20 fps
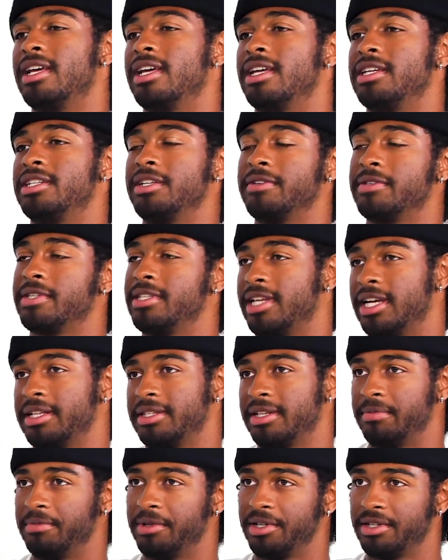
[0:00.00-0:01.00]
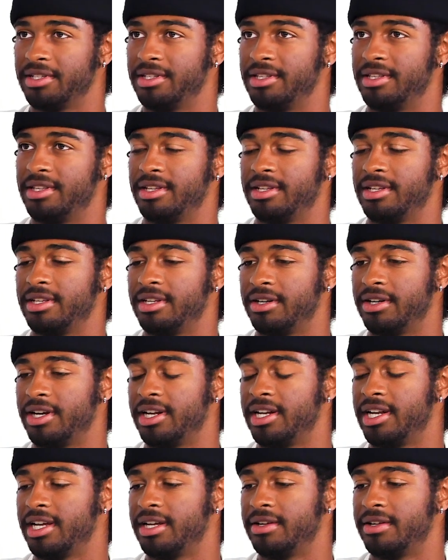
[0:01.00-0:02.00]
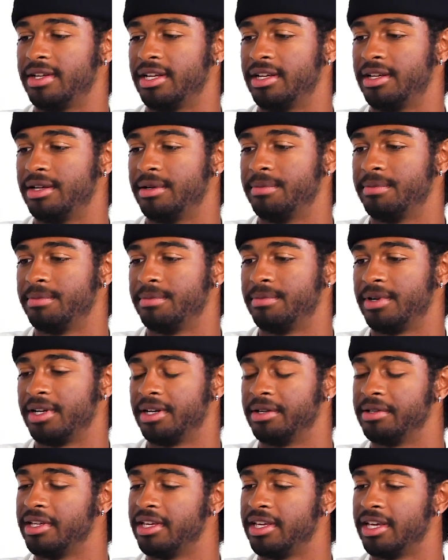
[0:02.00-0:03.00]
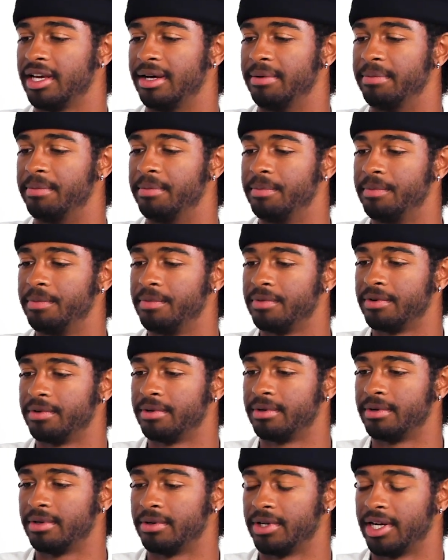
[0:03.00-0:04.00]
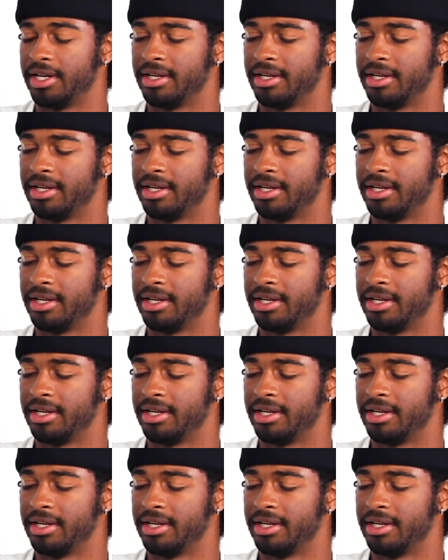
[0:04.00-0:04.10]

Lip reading: She lives in downtown Brooklyn right now, right on DeKalb. Right.